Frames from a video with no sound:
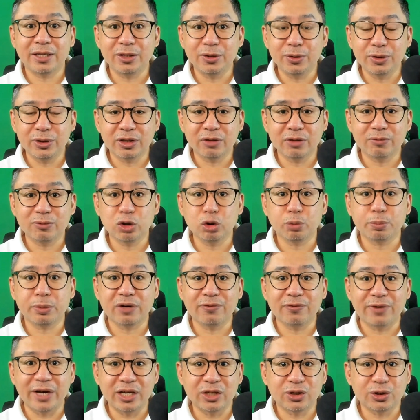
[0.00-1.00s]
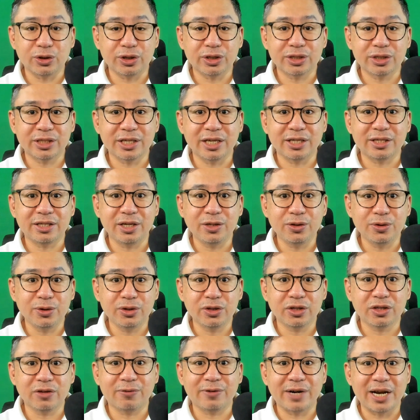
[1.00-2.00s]
The union of supervisors and the
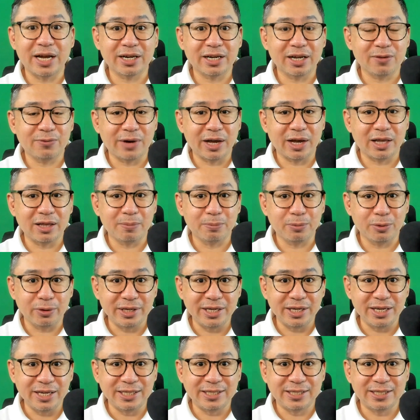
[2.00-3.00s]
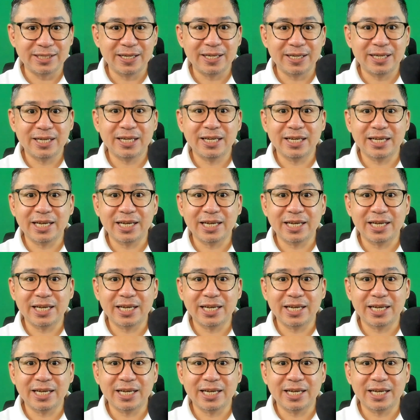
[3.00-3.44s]
union of rank-and-file employees